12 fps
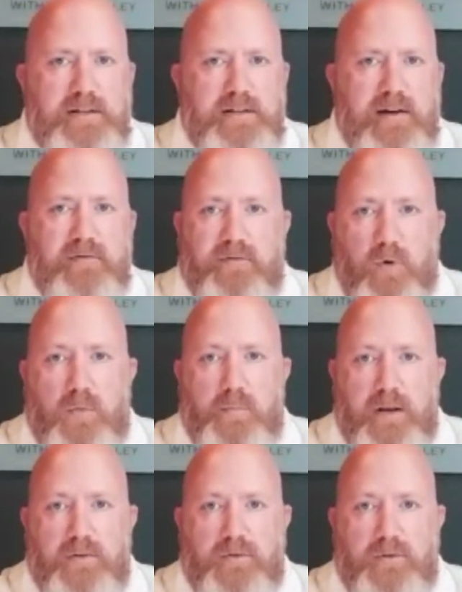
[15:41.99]
that 4
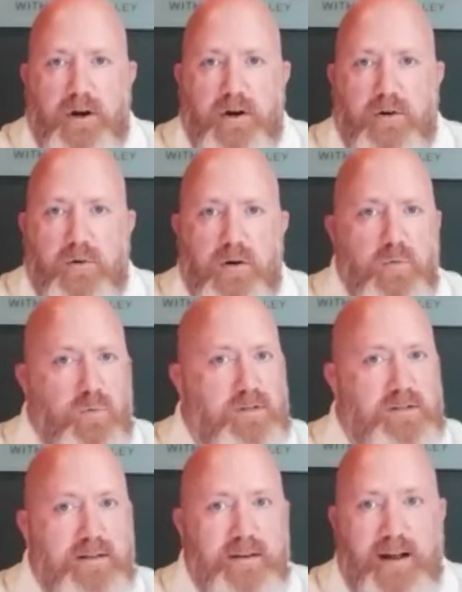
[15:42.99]
minutes ago was
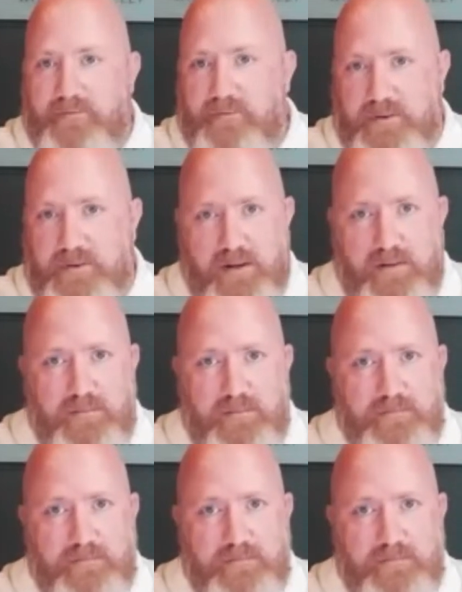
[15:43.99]
not for sale.